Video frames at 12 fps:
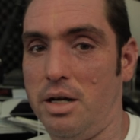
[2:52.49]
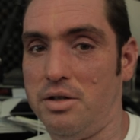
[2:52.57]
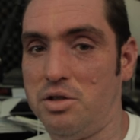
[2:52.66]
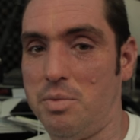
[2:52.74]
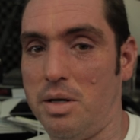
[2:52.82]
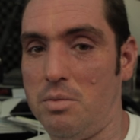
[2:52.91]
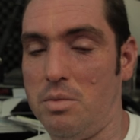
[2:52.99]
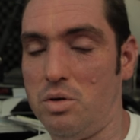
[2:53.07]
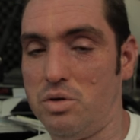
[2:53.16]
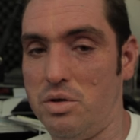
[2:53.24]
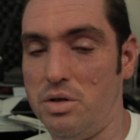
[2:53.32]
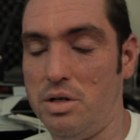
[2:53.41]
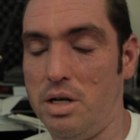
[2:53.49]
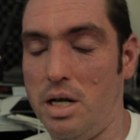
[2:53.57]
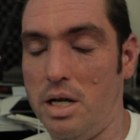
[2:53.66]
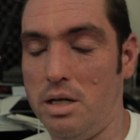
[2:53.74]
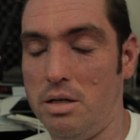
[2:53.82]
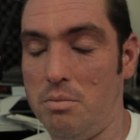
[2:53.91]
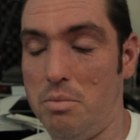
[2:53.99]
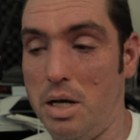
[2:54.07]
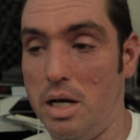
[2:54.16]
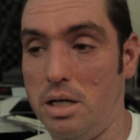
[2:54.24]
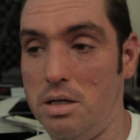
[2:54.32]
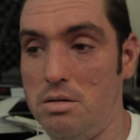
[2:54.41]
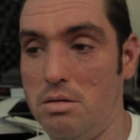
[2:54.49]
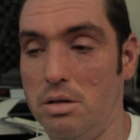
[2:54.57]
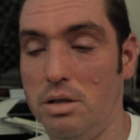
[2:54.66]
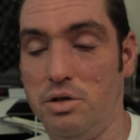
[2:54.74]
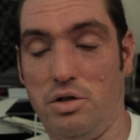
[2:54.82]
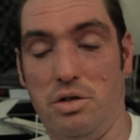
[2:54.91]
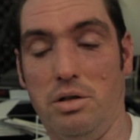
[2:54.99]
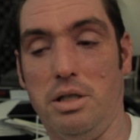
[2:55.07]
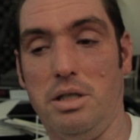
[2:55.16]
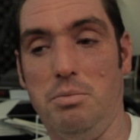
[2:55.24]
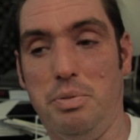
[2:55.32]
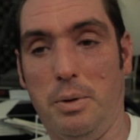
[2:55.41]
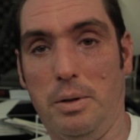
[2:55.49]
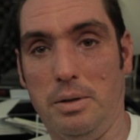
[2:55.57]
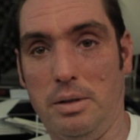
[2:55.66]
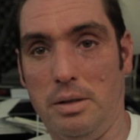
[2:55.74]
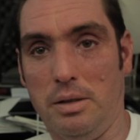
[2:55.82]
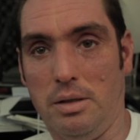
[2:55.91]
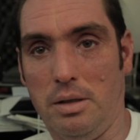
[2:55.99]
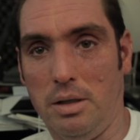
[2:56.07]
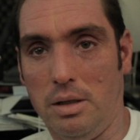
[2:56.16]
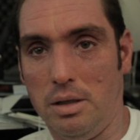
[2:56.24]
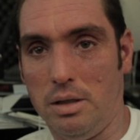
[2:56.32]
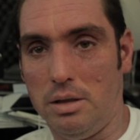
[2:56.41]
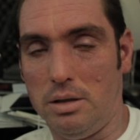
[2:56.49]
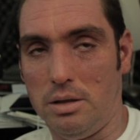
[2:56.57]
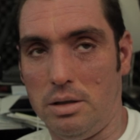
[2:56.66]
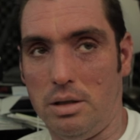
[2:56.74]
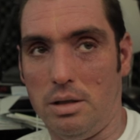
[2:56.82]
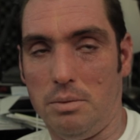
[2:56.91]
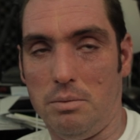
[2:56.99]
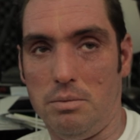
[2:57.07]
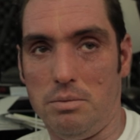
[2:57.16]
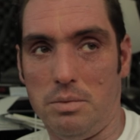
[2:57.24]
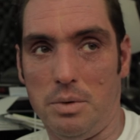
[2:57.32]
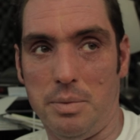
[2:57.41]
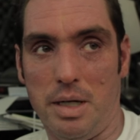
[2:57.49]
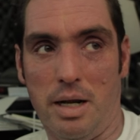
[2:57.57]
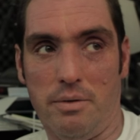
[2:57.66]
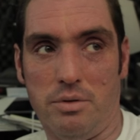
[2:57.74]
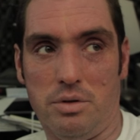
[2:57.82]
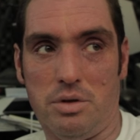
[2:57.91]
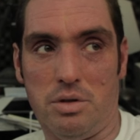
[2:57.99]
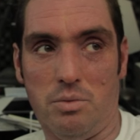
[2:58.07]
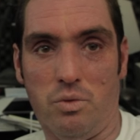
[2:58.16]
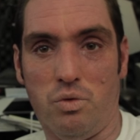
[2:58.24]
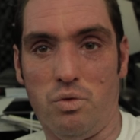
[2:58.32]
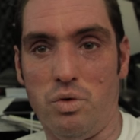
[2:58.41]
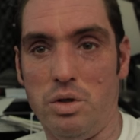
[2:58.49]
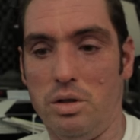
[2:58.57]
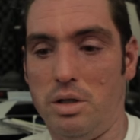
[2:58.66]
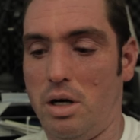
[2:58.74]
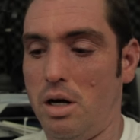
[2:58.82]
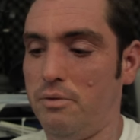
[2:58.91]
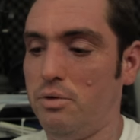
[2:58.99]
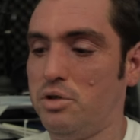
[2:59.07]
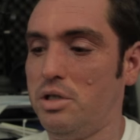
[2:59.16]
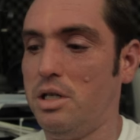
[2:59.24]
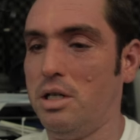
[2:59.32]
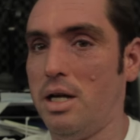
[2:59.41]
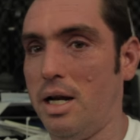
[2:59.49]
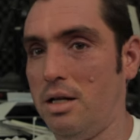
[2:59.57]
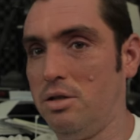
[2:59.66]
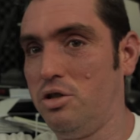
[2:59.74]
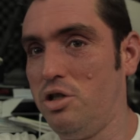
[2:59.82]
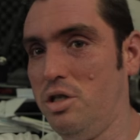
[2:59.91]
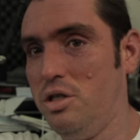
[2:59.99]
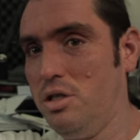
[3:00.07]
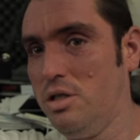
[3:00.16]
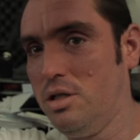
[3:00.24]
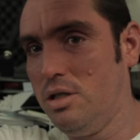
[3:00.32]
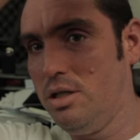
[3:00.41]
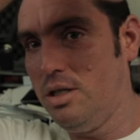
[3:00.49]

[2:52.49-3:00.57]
I spent most of the day in bed, asleep. I've been having some really awful skin allergies.